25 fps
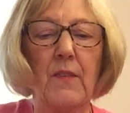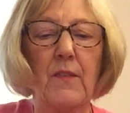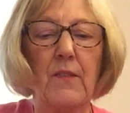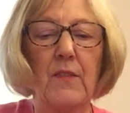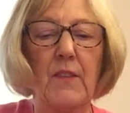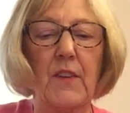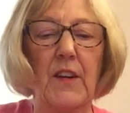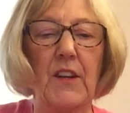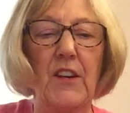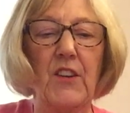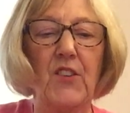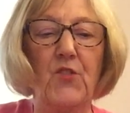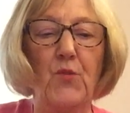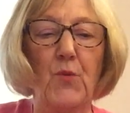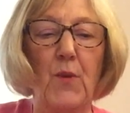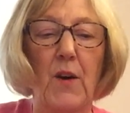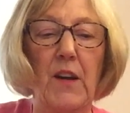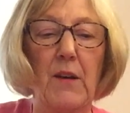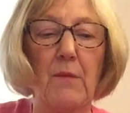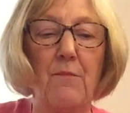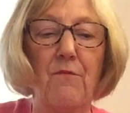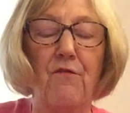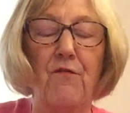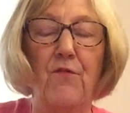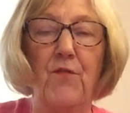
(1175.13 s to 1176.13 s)
Then he swung
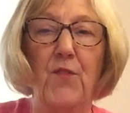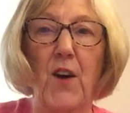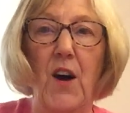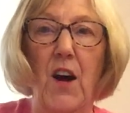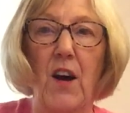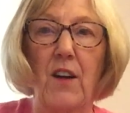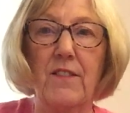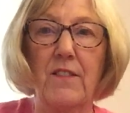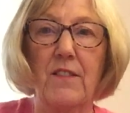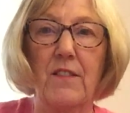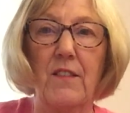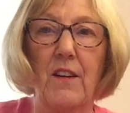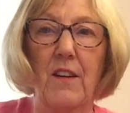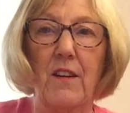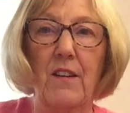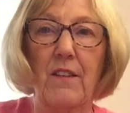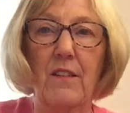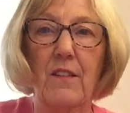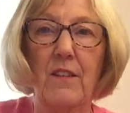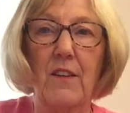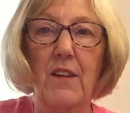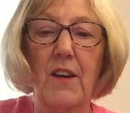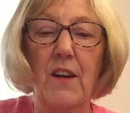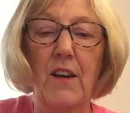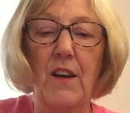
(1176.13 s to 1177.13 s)
him faster
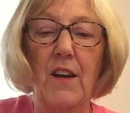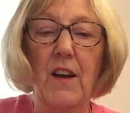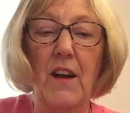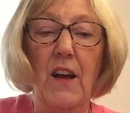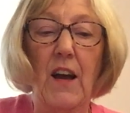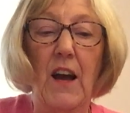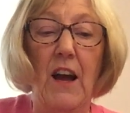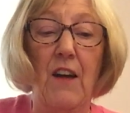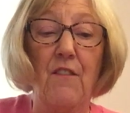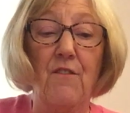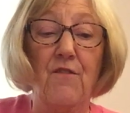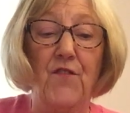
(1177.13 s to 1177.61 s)
and